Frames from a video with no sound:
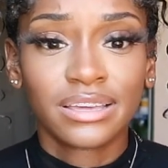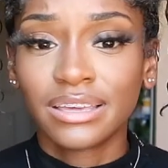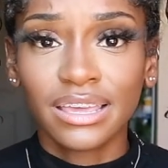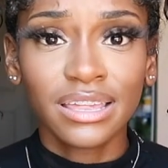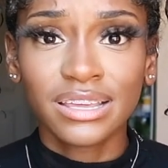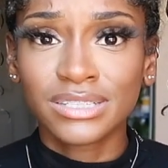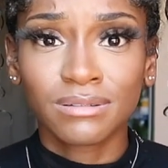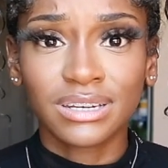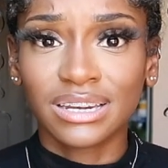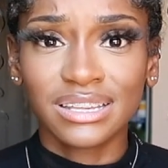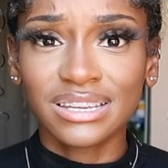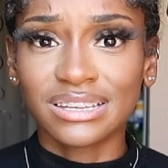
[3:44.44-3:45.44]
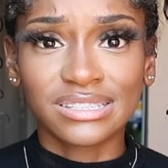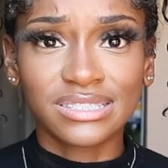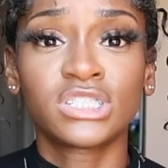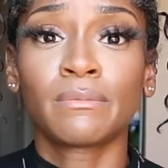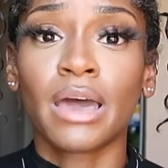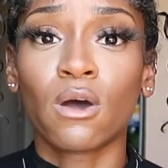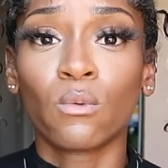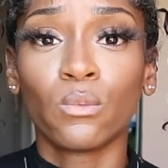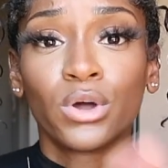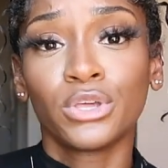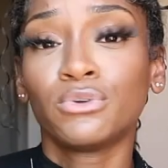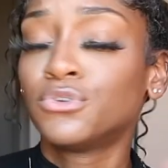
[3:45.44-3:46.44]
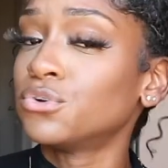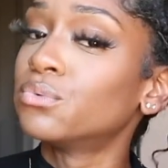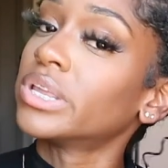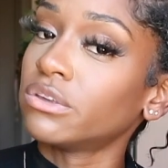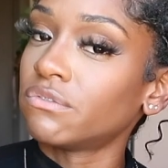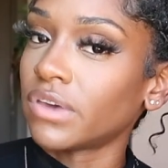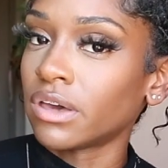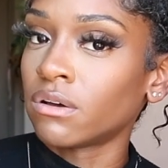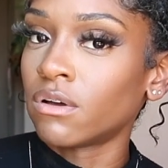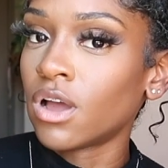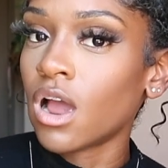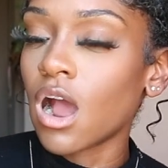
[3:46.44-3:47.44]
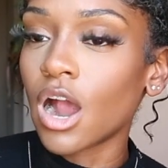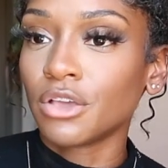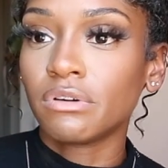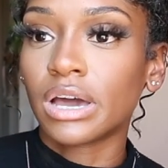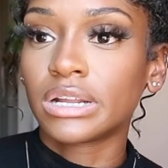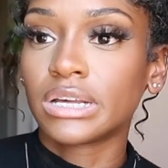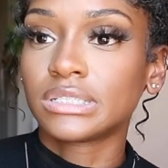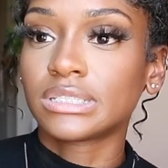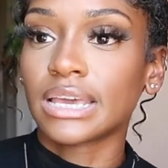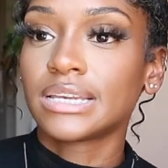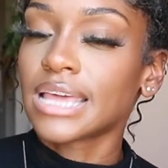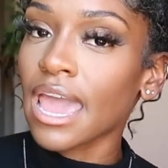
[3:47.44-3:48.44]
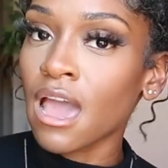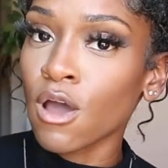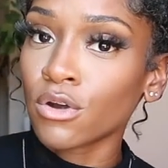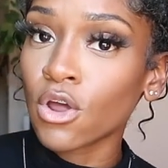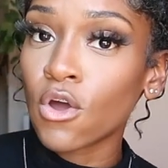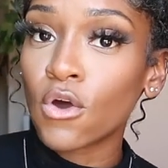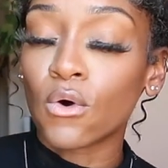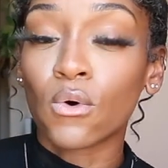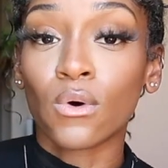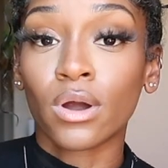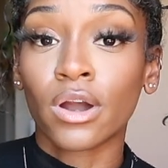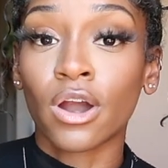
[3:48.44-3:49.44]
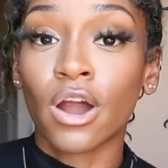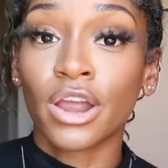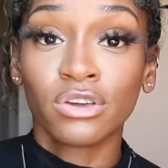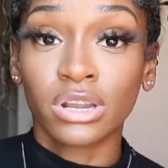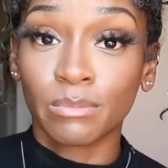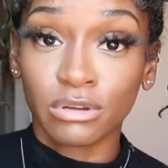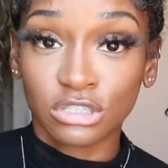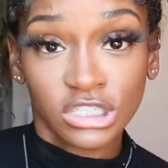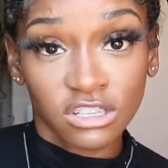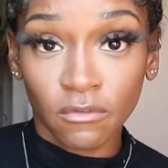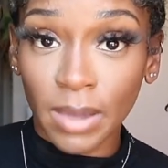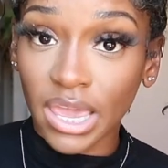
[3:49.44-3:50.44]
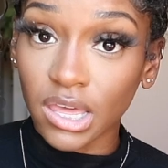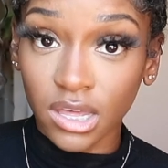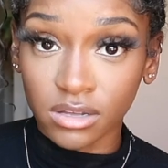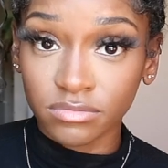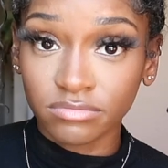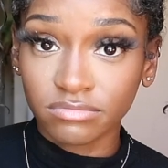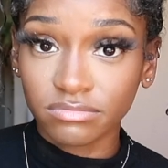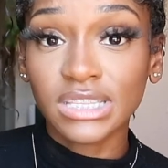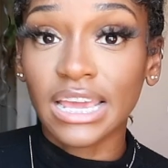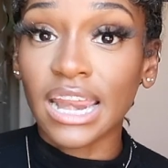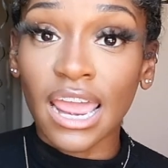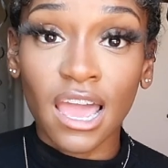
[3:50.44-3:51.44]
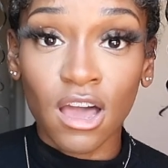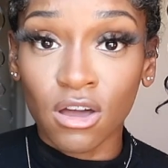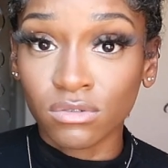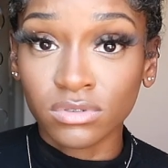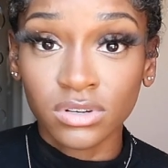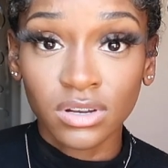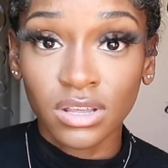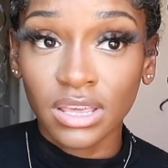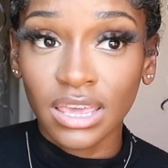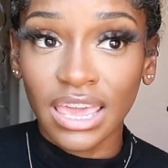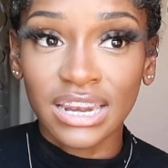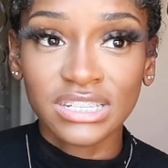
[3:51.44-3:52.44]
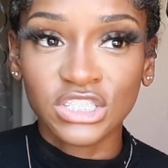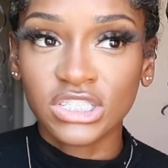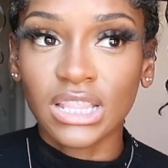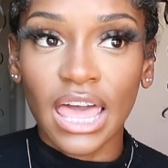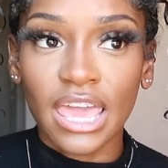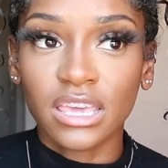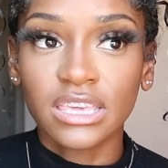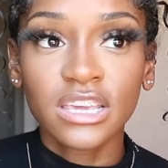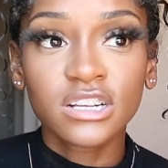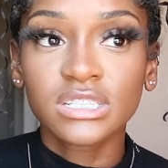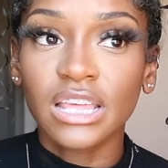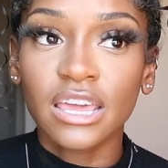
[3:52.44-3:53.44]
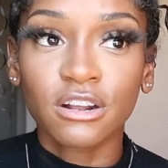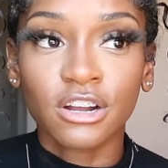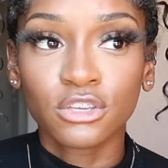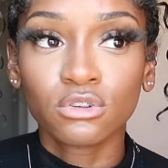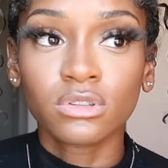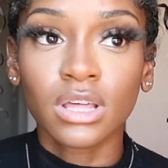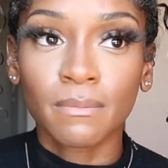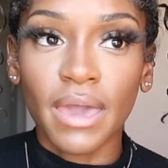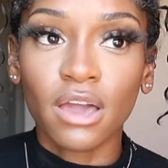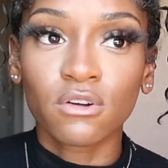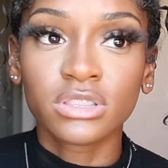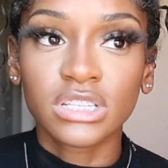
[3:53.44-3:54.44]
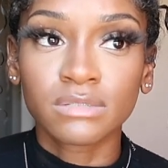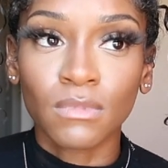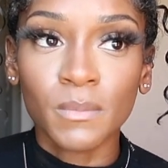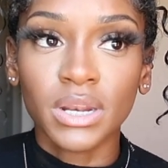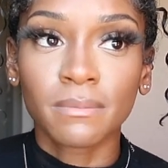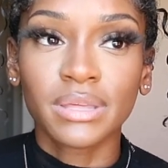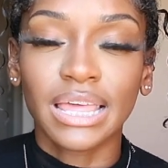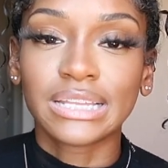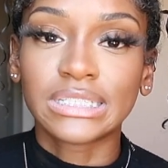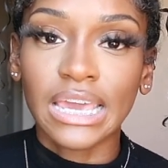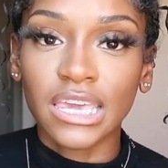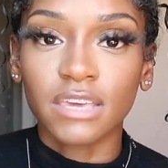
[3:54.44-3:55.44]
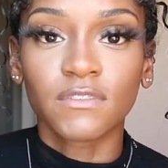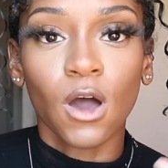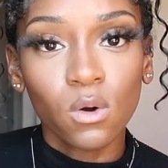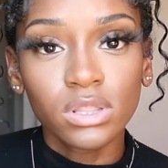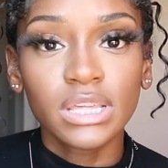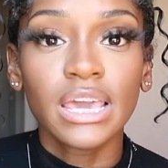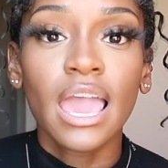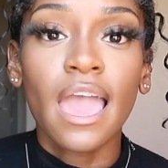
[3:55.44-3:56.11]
it is what it is. It's just about what do you do when you fail? Are you gonna stay down or are you gonna build yourself back up? You stay down, and it's just like years later, you'll look back on this moment and be like, dang, if only